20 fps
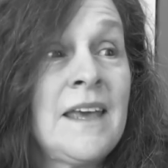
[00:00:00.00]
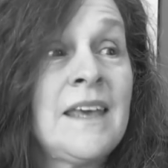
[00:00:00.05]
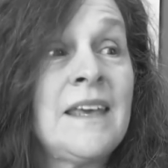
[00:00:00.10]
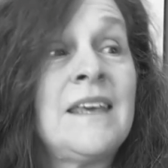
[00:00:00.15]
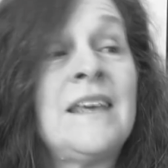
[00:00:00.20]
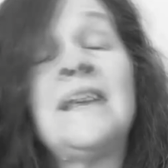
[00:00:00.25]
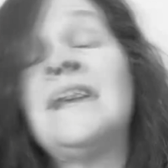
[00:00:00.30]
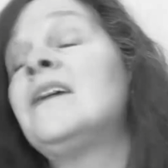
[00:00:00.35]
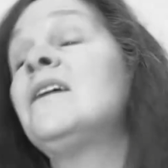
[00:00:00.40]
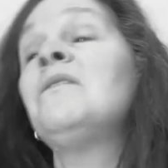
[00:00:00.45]

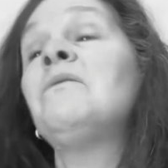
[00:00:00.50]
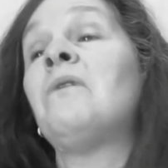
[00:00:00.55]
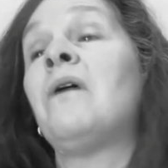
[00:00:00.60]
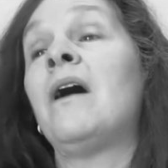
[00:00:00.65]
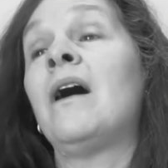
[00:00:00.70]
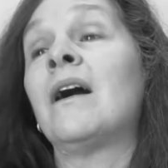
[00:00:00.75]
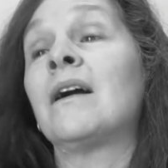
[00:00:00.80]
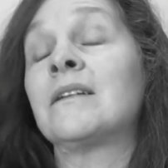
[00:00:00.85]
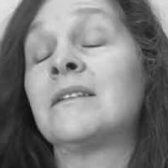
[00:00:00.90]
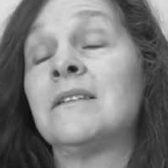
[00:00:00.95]
He
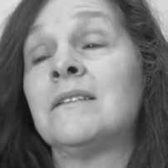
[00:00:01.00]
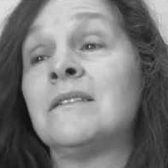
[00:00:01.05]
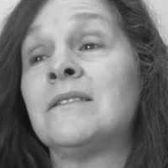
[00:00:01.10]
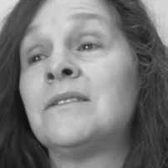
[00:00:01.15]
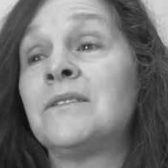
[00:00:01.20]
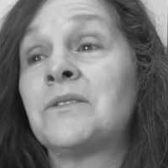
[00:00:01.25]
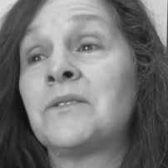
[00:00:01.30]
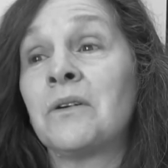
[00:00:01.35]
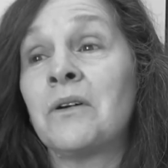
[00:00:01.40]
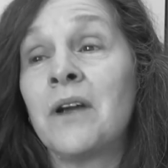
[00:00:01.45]
walked
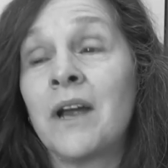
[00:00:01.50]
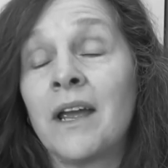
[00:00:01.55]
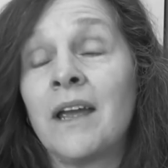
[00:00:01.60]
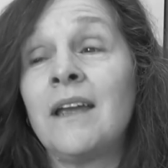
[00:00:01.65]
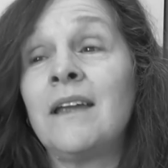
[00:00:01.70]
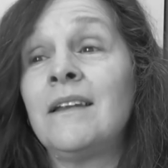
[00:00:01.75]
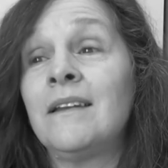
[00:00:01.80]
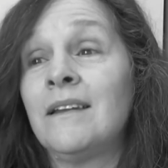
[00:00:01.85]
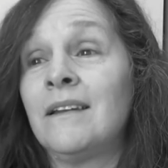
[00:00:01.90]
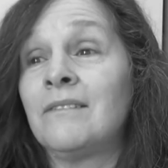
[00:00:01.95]

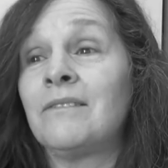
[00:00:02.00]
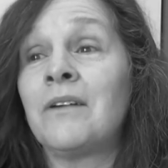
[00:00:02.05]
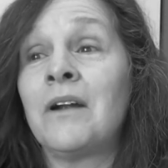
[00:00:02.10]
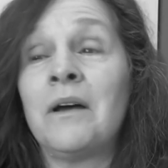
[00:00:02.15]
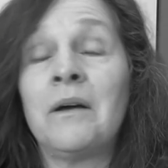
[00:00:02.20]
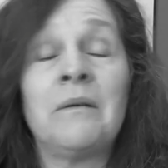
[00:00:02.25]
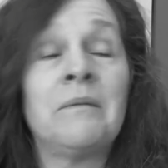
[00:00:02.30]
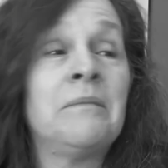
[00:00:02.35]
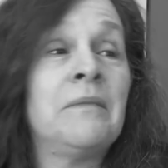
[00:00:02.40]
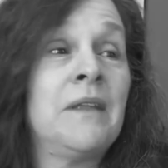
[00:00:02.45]
straight
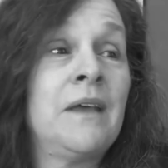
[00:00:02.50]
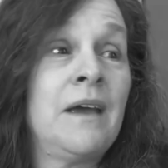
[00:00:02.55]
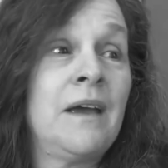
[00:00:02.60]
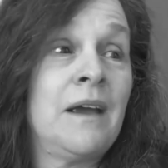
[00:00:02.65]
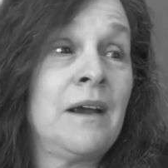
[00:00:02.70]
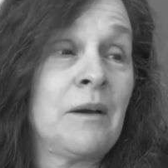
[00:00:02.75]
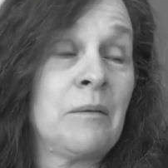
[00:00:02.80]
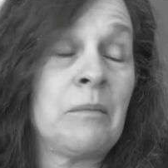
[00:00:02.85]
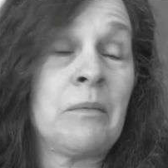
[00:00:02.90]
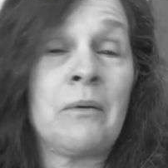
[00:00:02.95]
from the
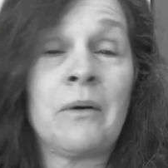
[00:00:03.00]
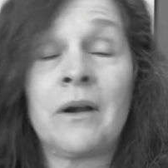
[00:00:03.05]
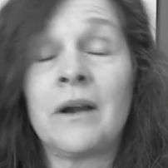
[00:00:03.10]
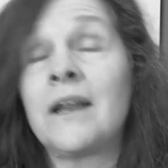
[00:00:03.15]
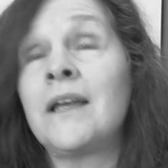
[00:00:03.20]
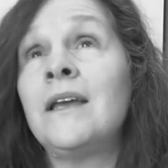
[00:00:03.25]
airport.